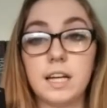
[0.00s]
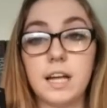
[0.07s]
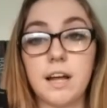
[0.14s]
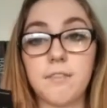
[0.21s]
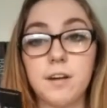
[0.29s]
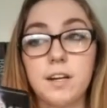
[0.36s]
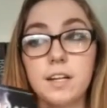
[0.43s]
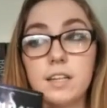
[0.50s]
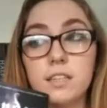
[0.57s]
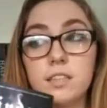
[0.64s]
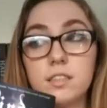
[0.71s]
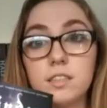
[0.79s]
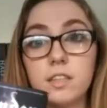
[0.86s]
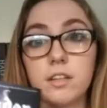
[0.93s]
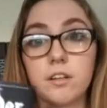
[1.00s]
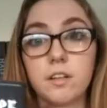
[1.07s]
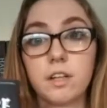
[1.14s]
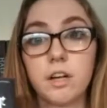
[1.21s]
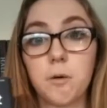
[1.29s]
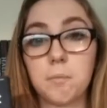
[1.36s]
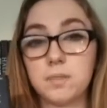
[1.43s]
and I read it
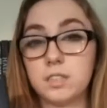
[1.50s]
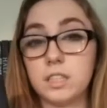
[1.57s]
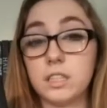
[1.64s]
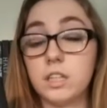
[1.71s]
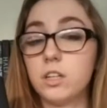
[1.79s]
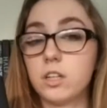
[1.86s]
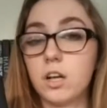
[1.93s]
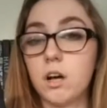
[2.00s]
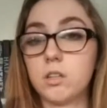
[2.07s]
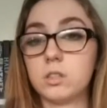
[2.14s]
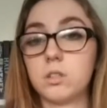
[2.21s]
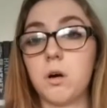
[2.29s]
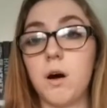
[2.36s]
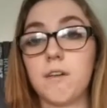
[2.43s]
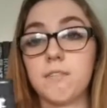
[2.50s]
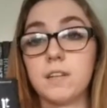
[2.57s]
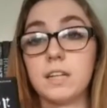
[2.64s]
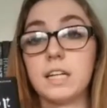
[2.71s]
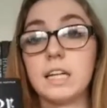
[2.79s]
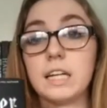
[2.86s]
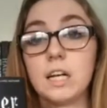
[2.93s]
literally almost a year ago, so I
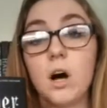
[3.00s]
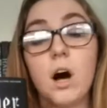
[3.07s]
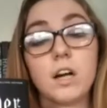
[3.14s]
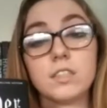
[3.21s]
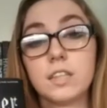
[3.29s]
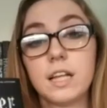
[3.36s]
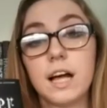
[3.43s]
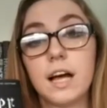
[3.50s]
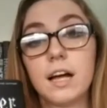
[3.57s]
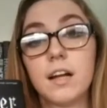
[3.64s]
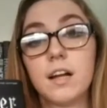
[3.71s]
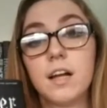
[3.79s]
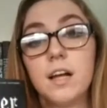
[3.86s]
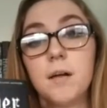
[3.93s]
really need to get on to that.